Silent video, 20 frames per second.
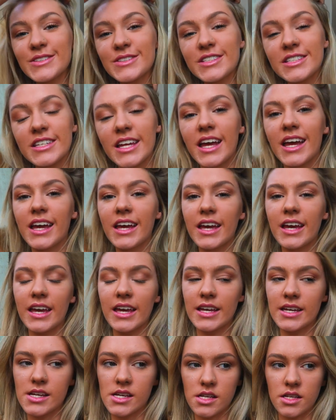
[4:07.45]
So today
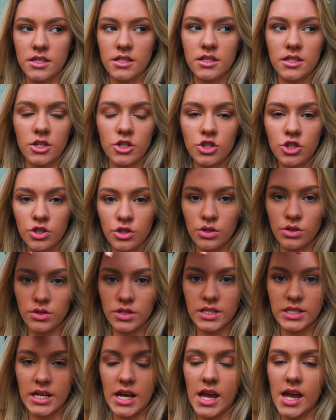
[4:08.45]
is
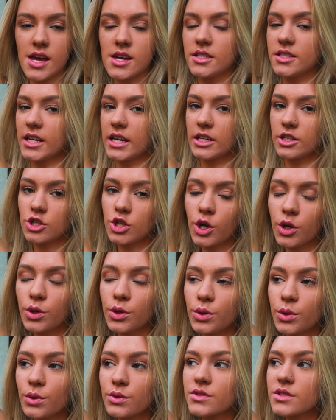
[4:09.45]
Tuesday, day
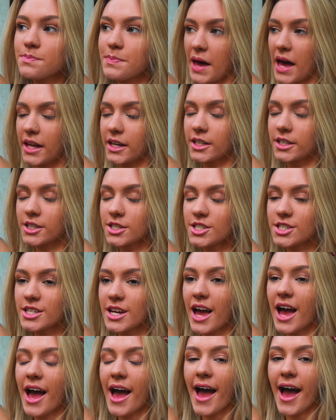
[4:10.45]
2 of
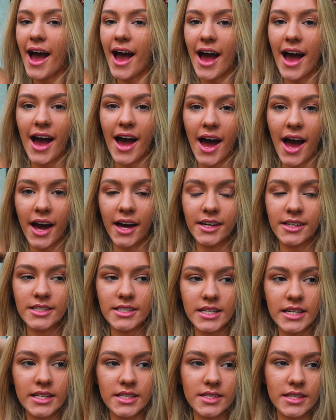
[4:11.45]
Spanish,
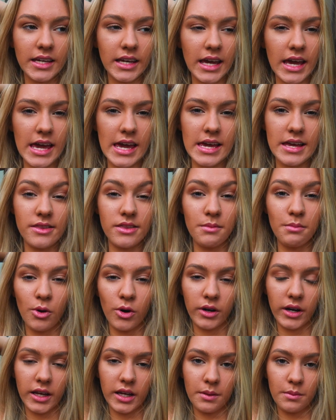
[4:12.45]
and it's like 8 in the
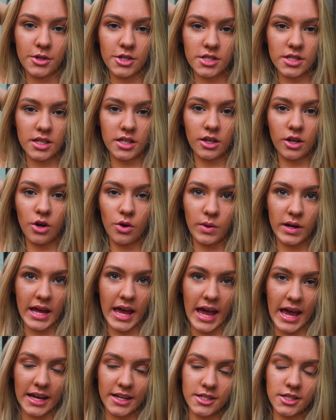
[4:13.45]
morning and we're just gonna go and
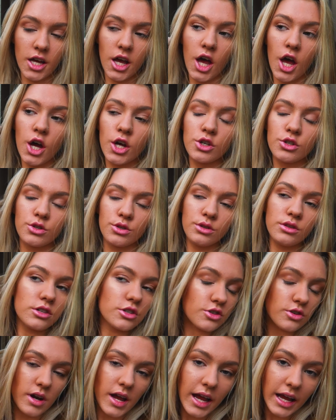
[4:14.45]
head to
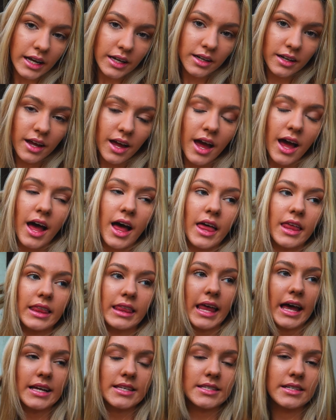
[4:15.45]
the train.
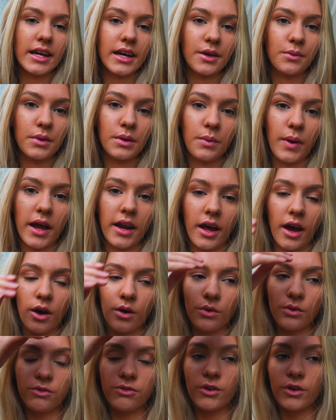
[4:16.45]
Last night we went
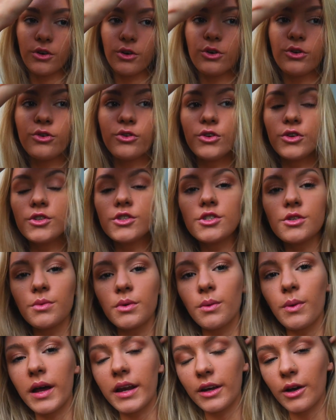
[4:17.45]
out for food.
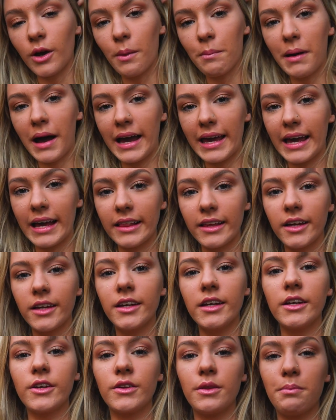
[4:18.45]
We went and got
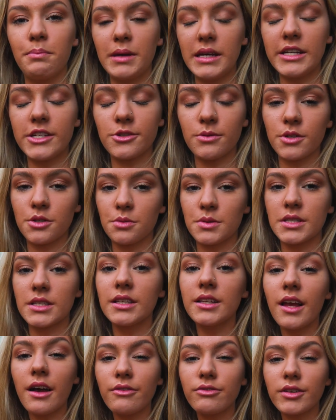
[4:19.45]
paella near the beach, which was
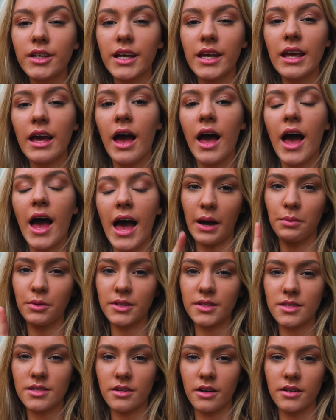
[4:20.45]
lovely. I
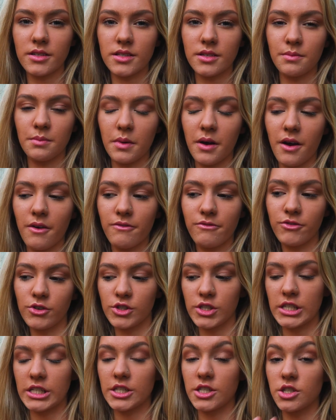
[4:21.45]
will insert some
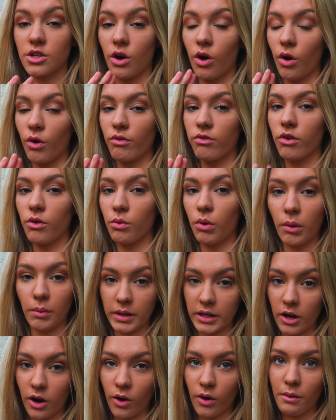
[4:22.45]
footage of what
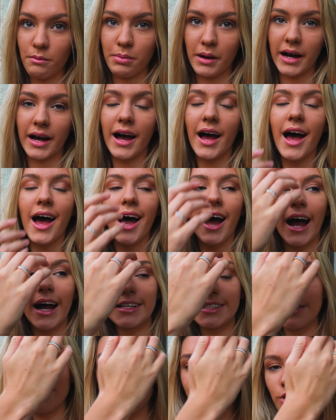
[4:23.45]
we got, but
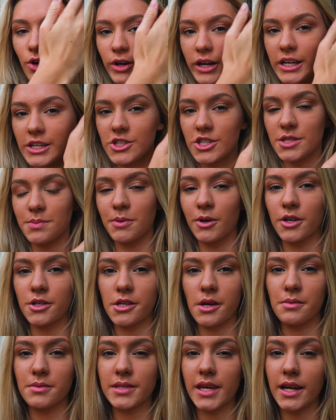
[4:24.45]
I didn't vlog it just
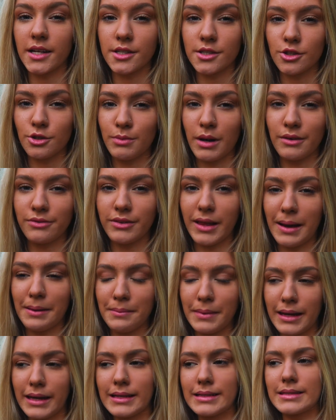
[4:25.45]
because I was getting to know my
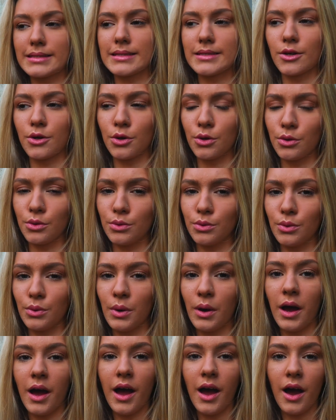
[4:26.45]
flatmates
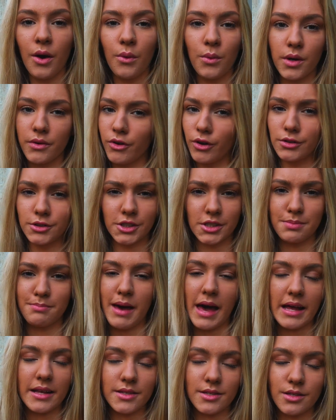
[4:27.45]
who we've all just
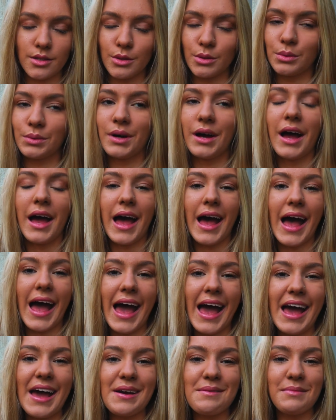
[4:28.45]
met. So
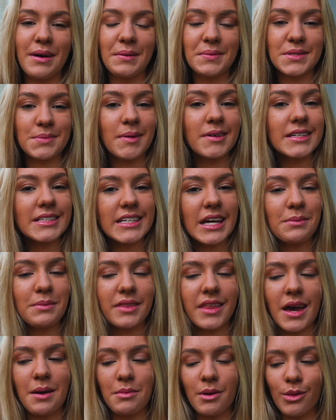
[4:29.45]
I was spending time
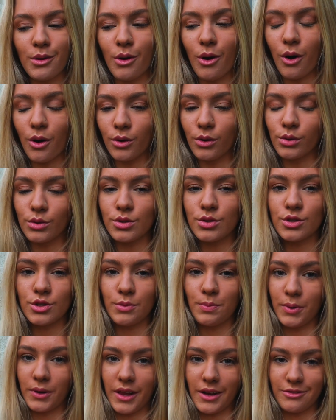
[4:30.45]
with them and they're all
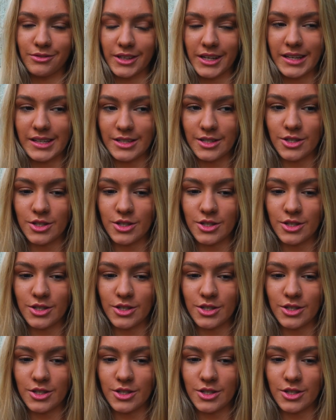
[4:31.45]
super lovely.